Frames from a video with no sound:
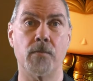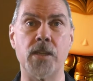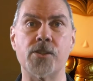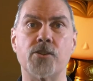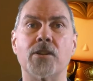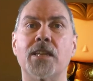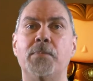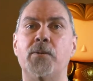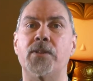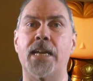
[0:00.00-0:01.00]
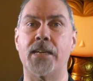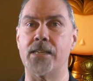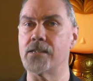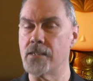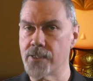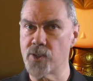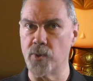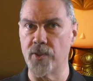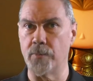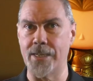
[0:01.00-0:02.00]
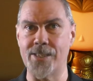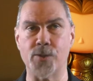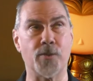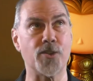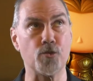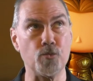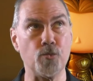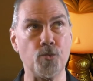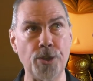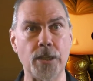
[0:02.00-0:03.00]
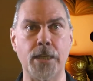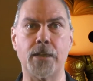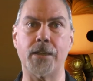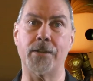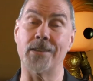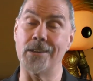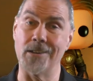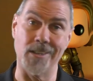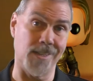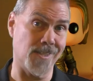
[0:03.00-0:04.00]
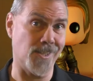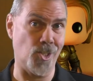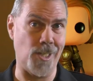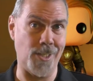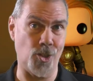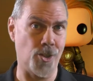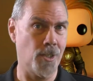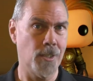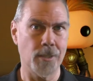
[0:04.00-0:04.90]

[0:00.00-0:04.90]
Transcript: This early bit with Dany is also one of the places where it's really clear the audience has changed.